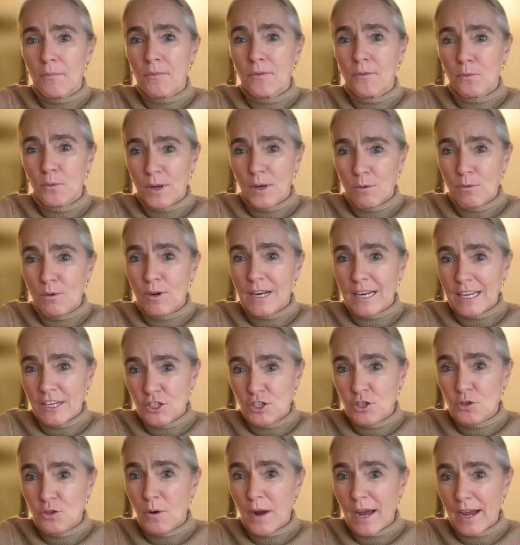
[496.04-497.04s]
we
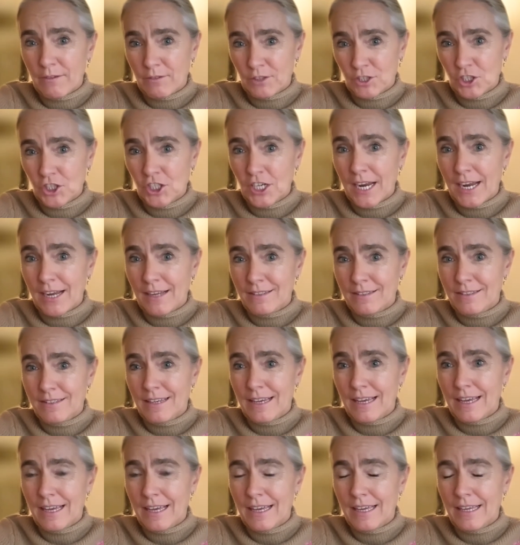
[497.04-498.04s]
really do have a
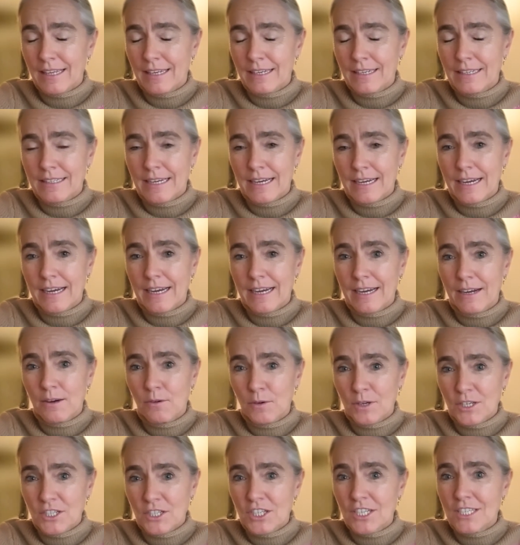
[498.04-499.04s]
chance.
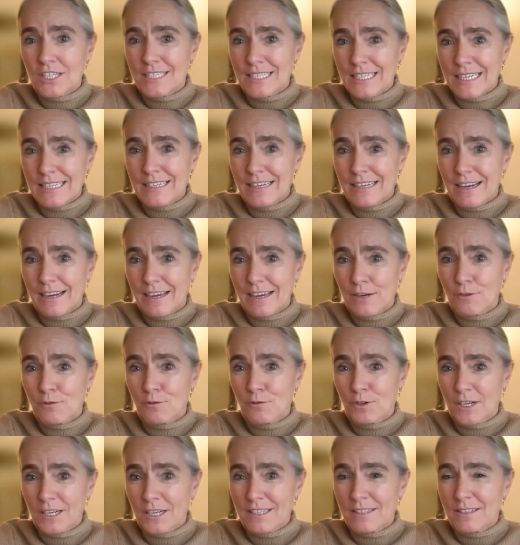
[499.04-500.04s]
And we just need to kind
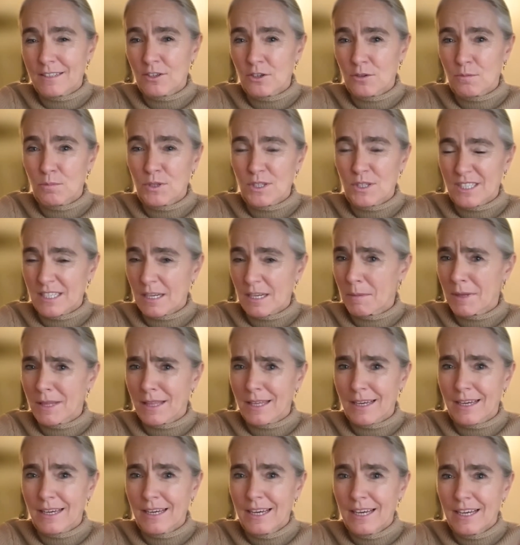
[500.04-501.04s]
of really sort of put some
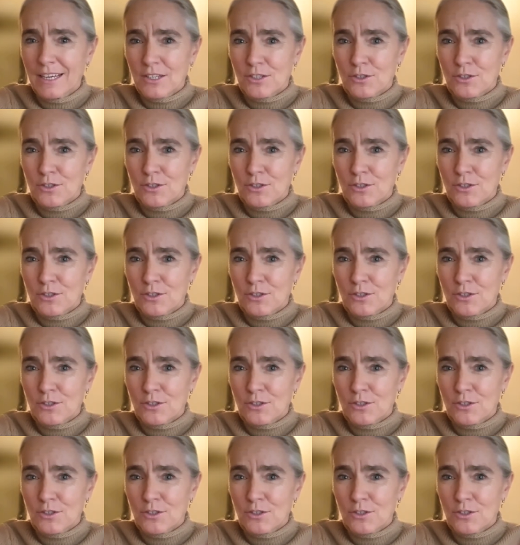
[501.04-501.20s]
of the